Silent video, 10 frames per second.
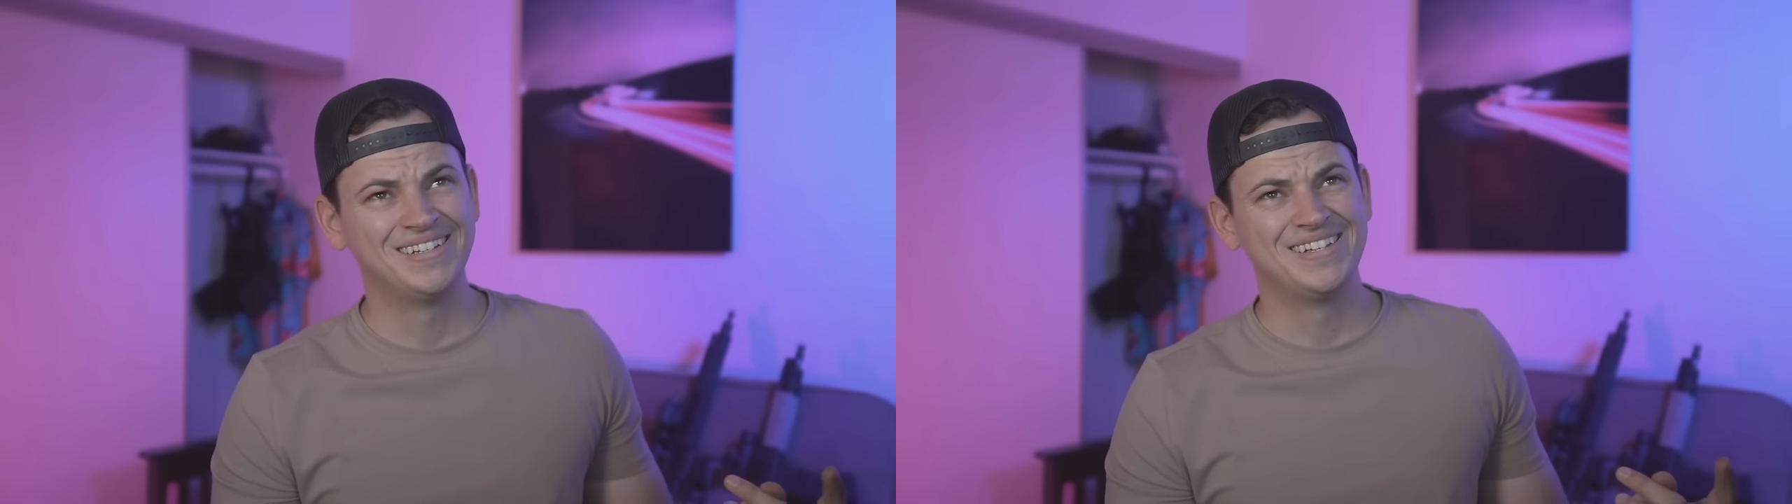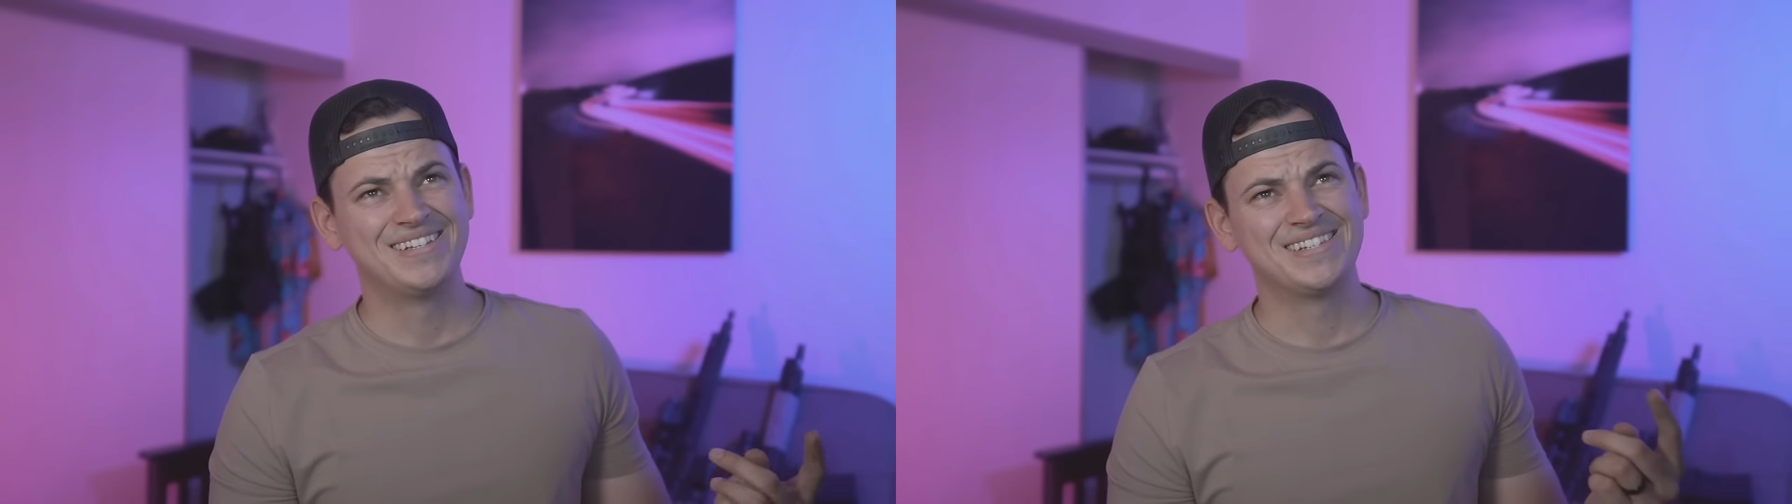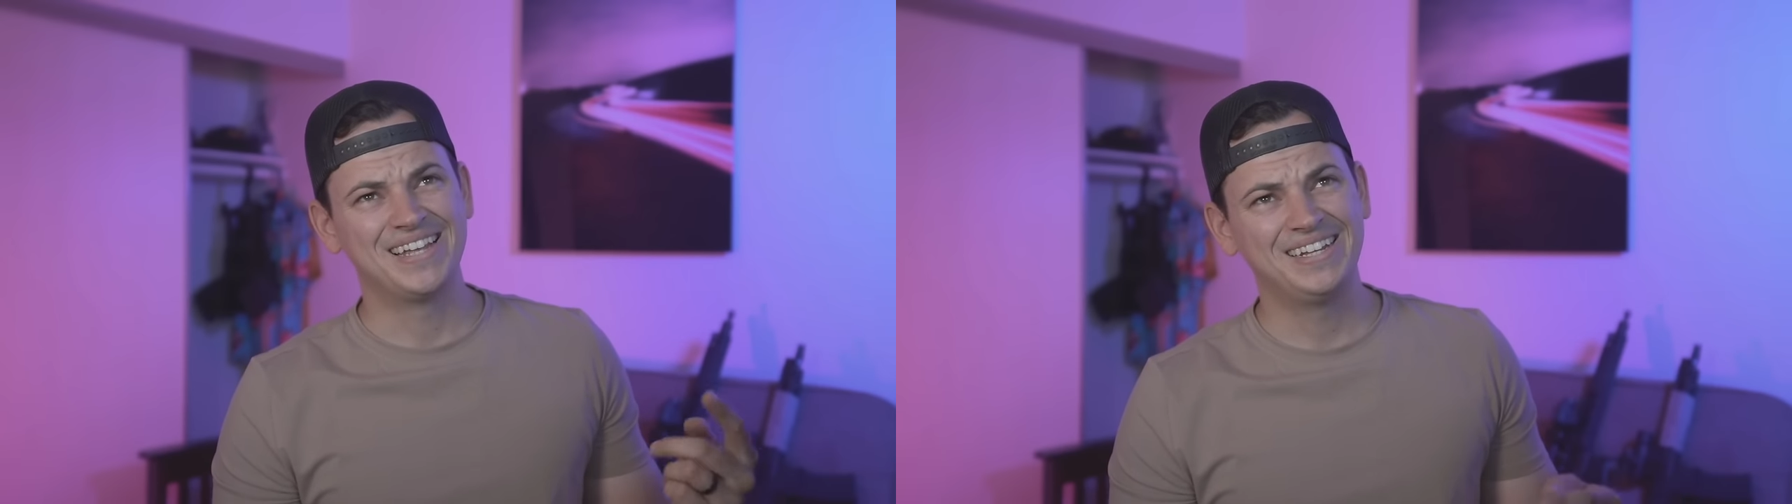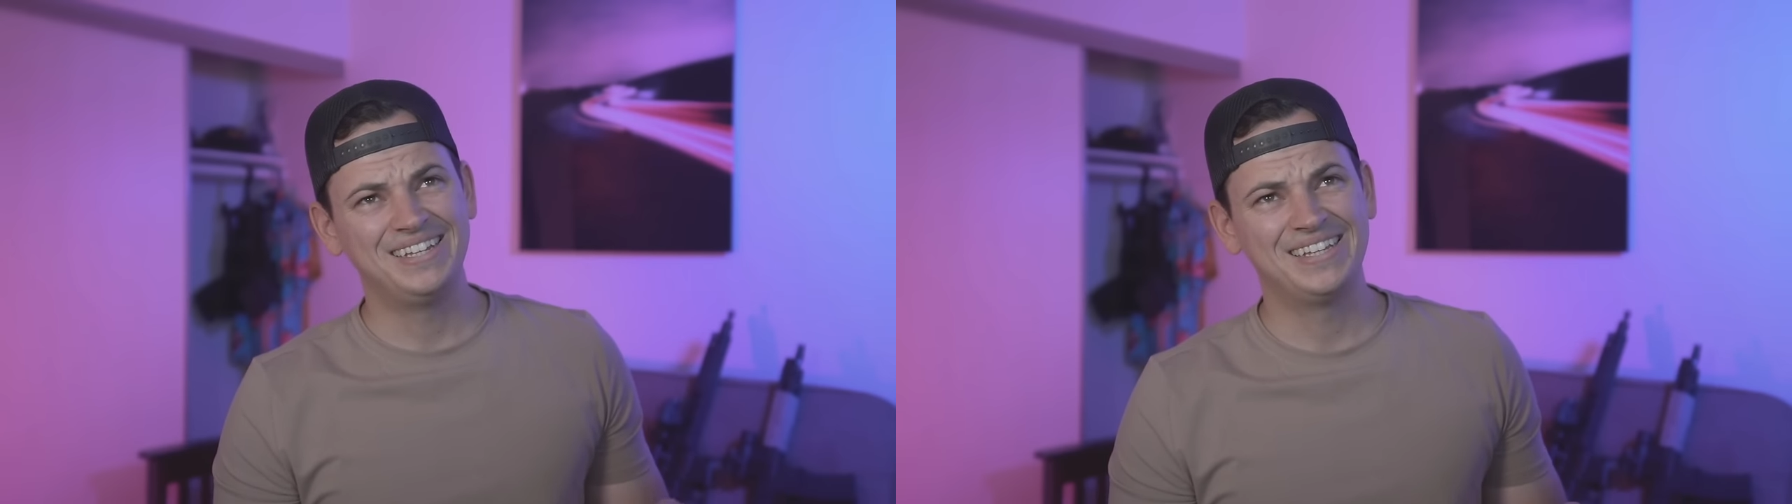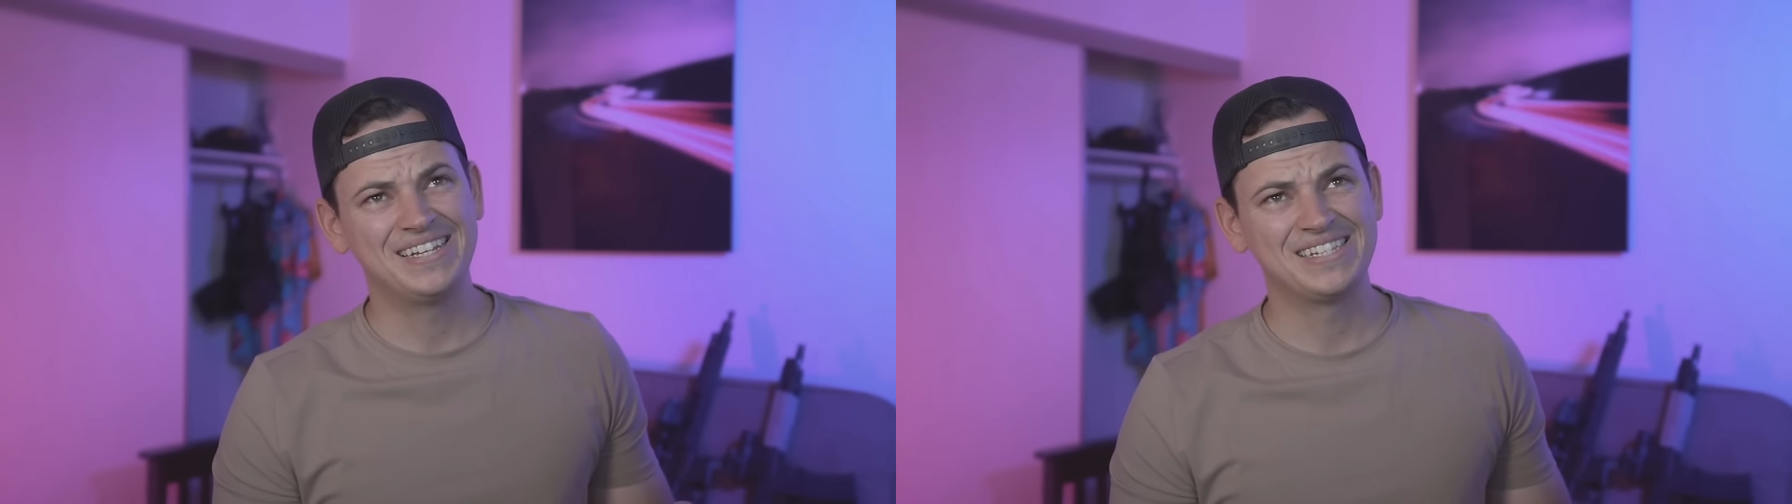slightly
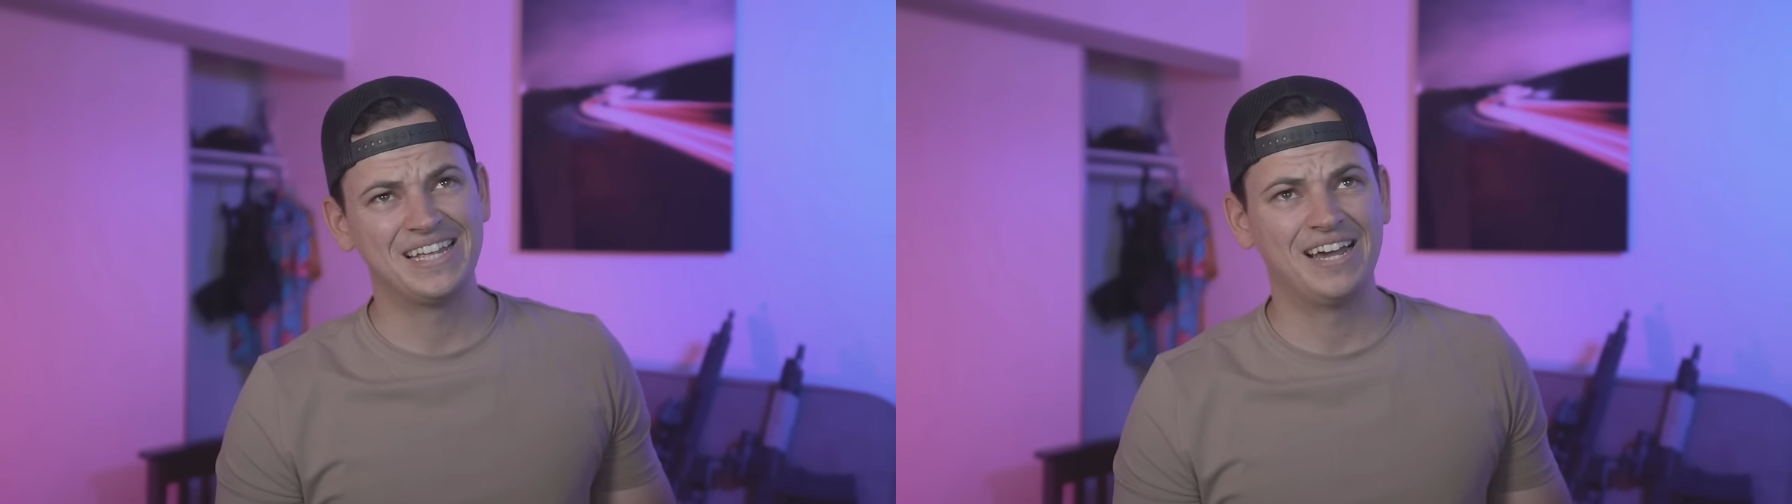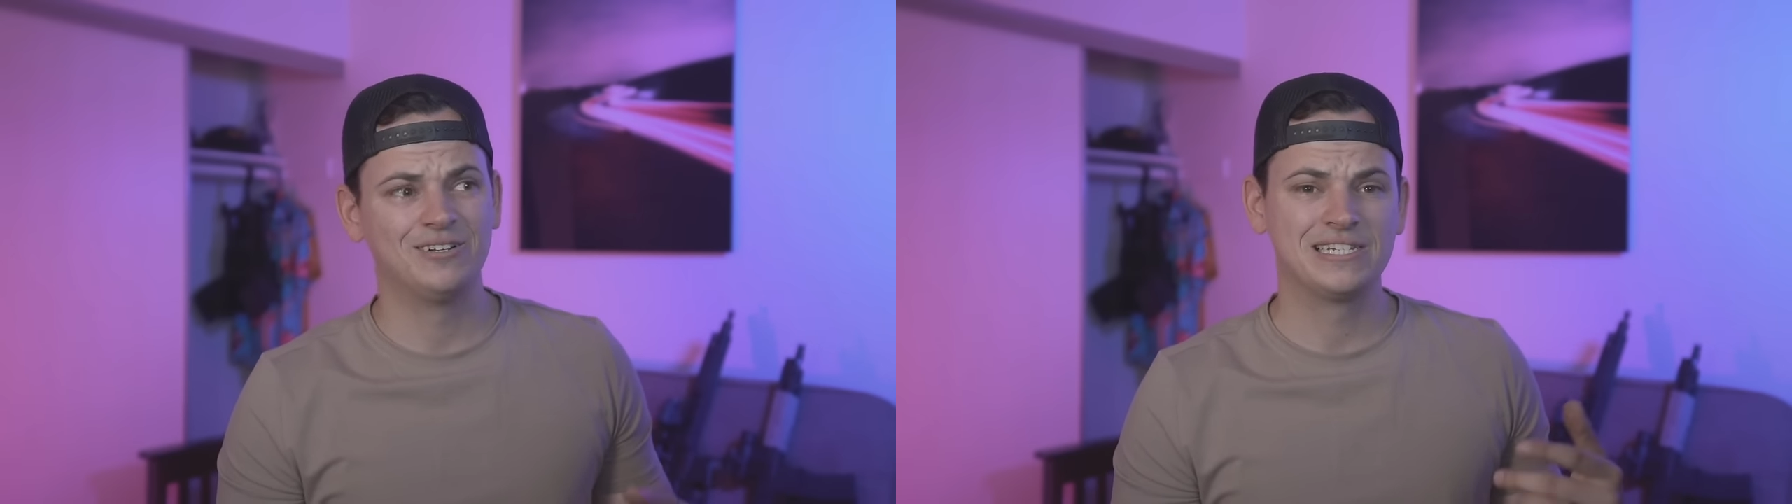less loud,